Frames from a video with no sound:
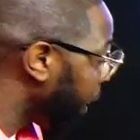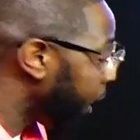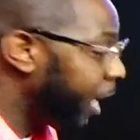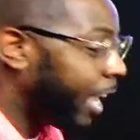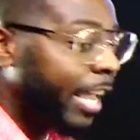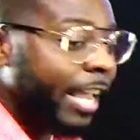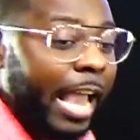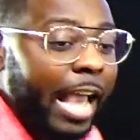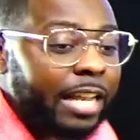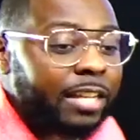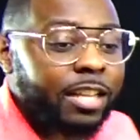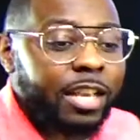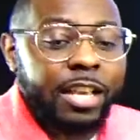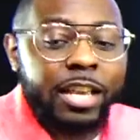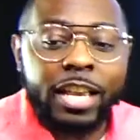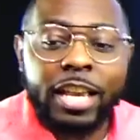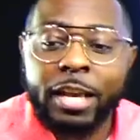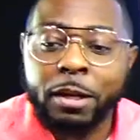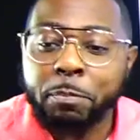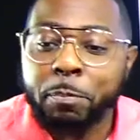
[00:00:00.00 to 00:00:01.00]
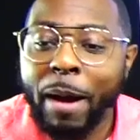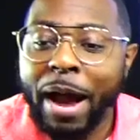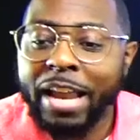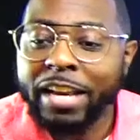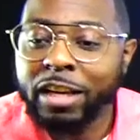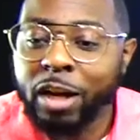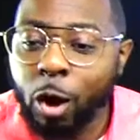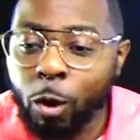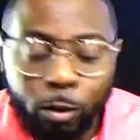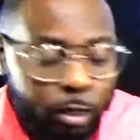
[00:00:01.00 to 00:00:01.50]
It has, it's by
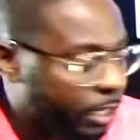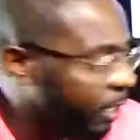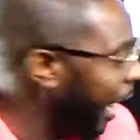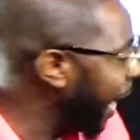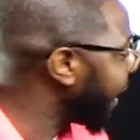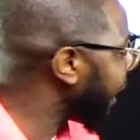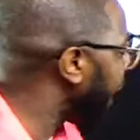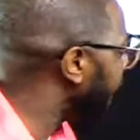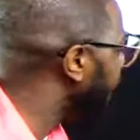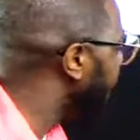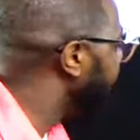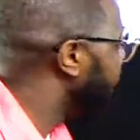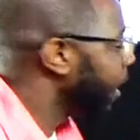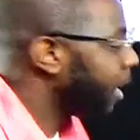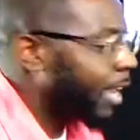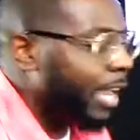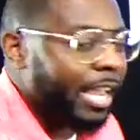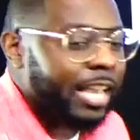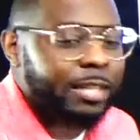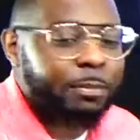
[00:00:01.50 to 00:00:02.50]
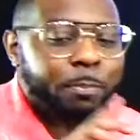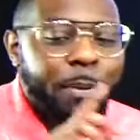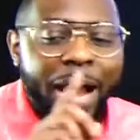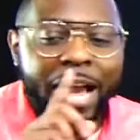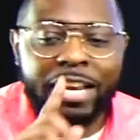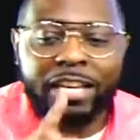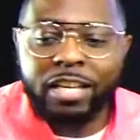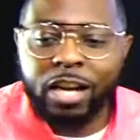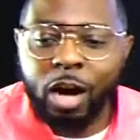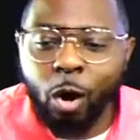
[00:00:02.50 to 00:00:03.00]
no they, they it's
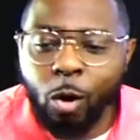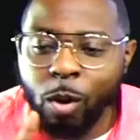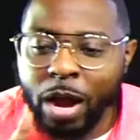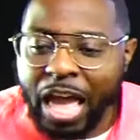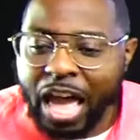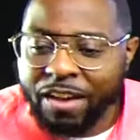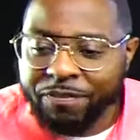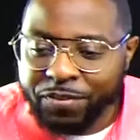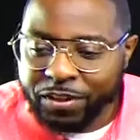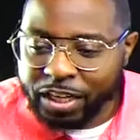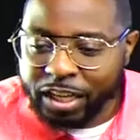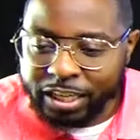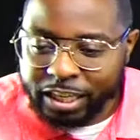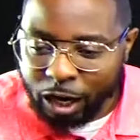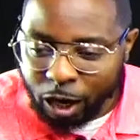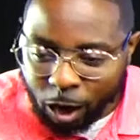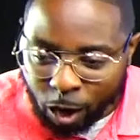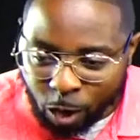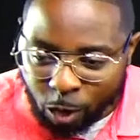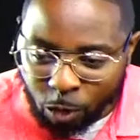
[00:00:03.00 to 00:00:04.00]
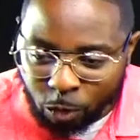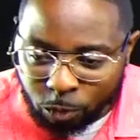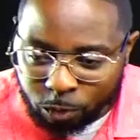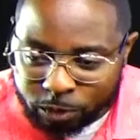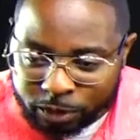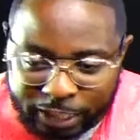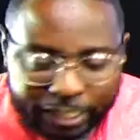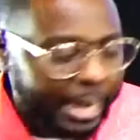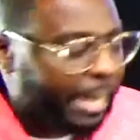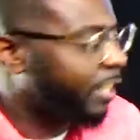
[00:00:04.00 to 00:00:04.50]
by no effort of your own.
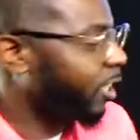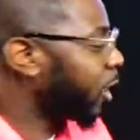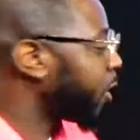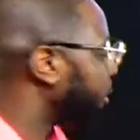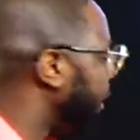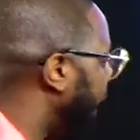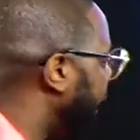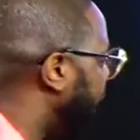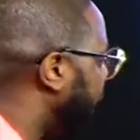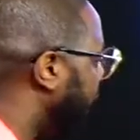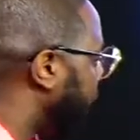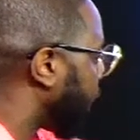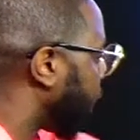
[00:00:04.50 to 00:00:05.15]
Then they turn around and tell